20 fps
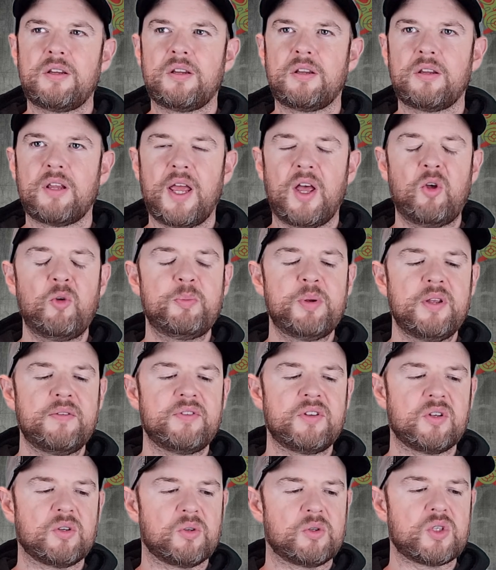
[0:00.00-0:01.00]

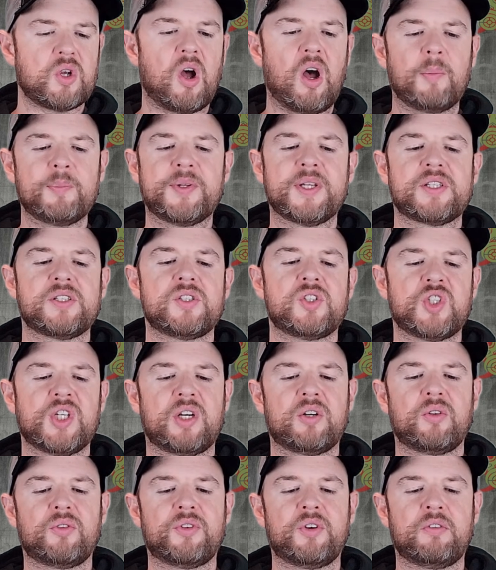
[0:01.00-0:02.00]
LPVOs, optics in
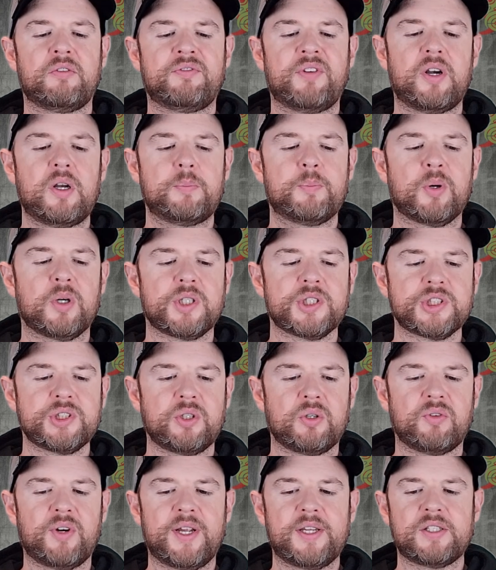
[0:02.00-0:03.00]
general, they're very
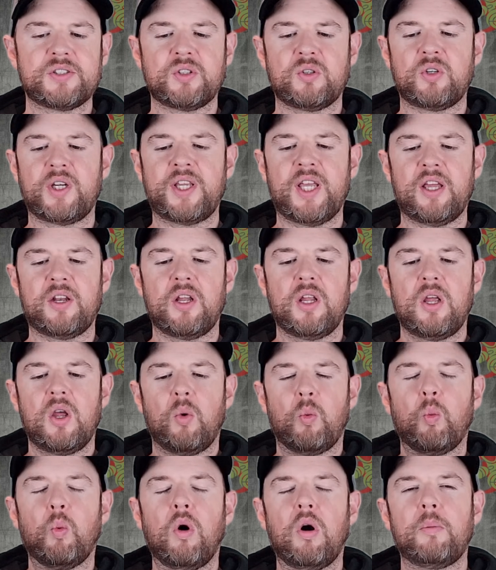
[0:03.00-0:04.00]
personal, right? So again,
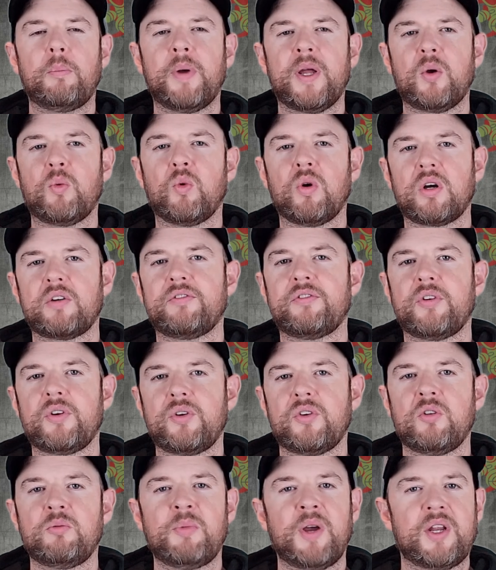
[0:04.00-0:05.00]
what might work for
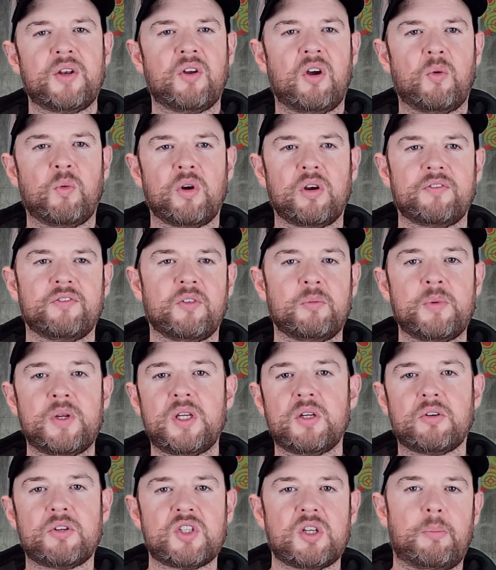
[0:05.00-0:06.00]
you might not work for me
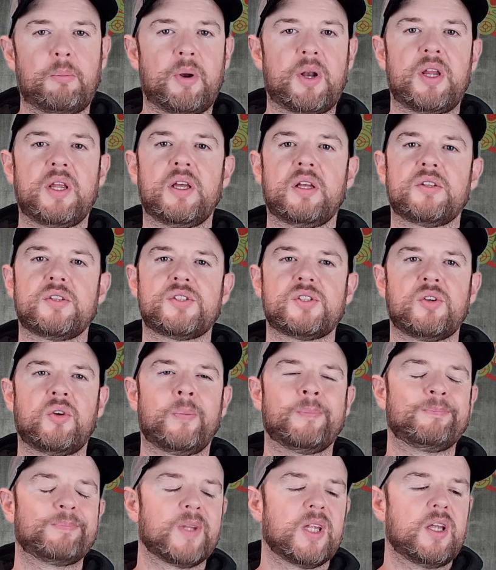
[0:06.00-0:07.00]
or somebody else.
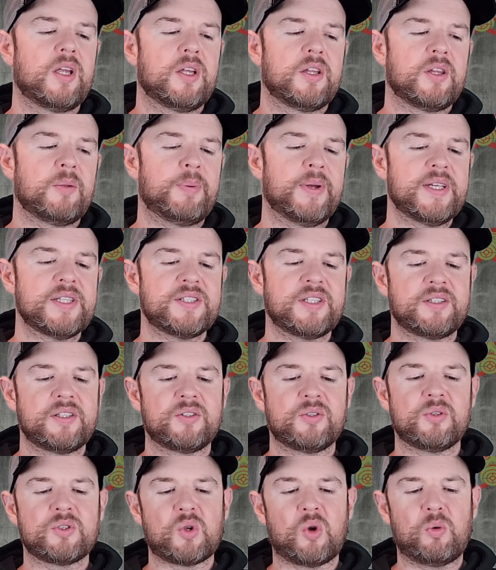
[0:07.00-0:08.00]
So the best thing to
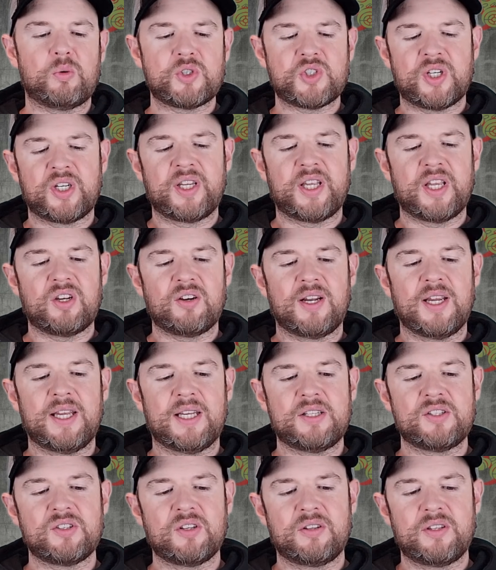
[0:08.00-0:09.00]
do is always try and get your
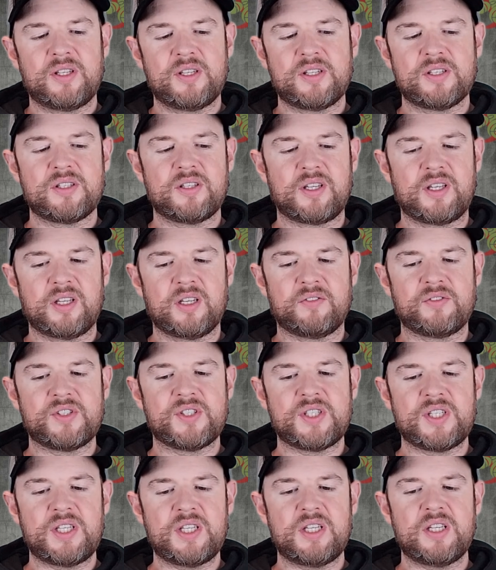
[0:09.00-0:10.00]
hands on these to kind of
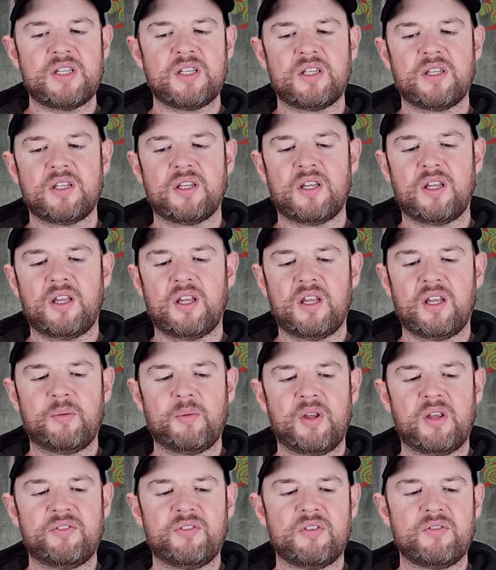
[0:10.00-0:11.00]
see
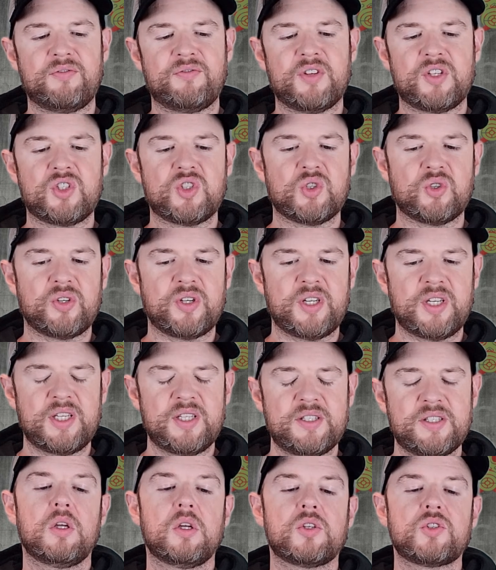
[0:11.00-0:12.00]
if it fits your
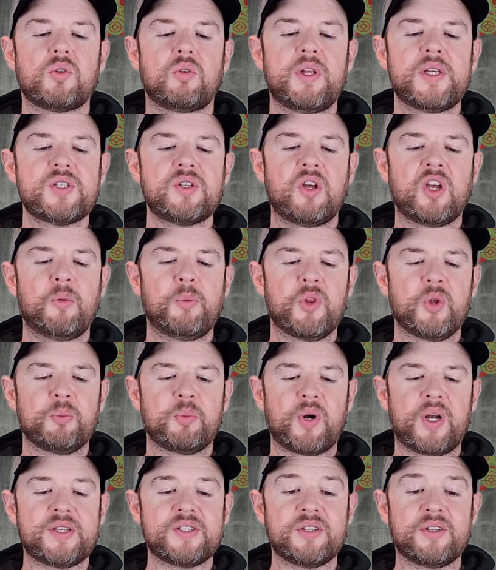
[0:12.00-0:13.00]
needs. So let's talk about the
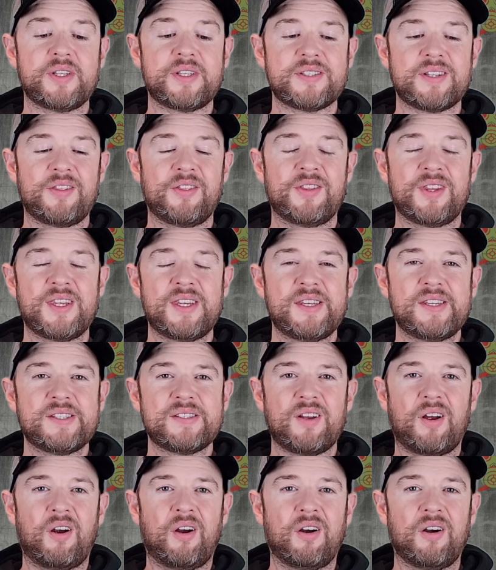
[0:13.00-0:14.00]
price of these. These
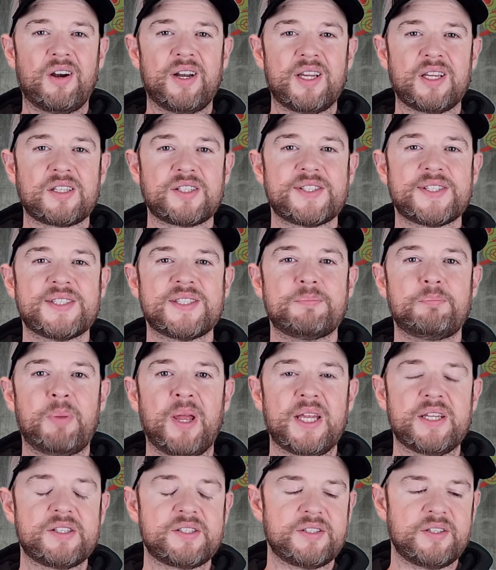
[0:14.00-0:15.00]
are
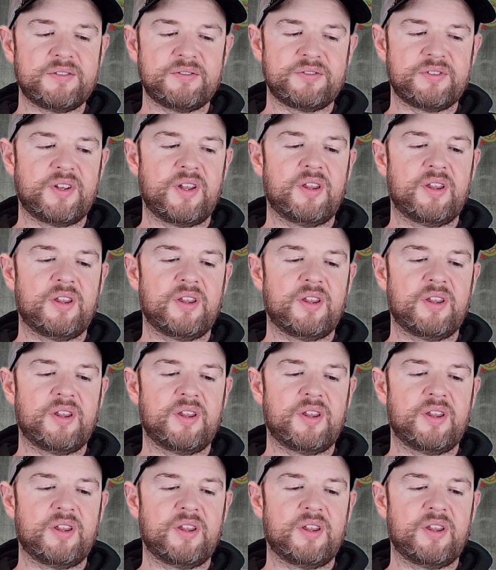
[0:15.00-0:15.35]
expensive.